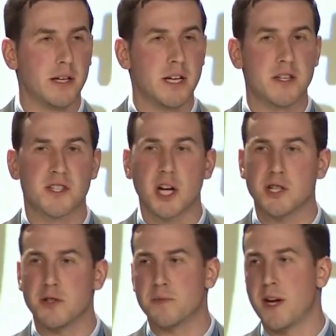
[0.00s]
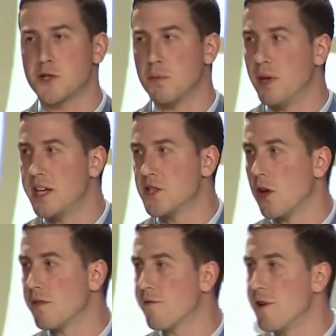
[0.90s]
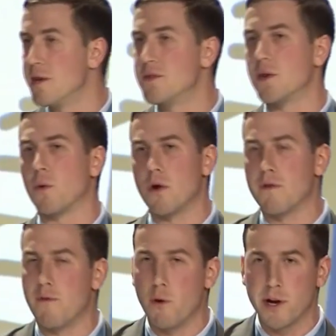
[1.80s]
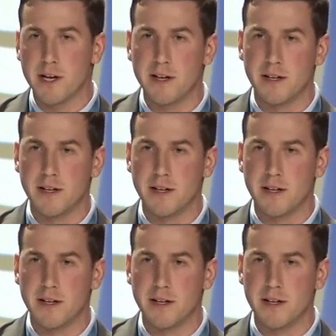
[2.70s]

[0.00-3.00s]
It is such a special place, all the freedoms that we're afforded,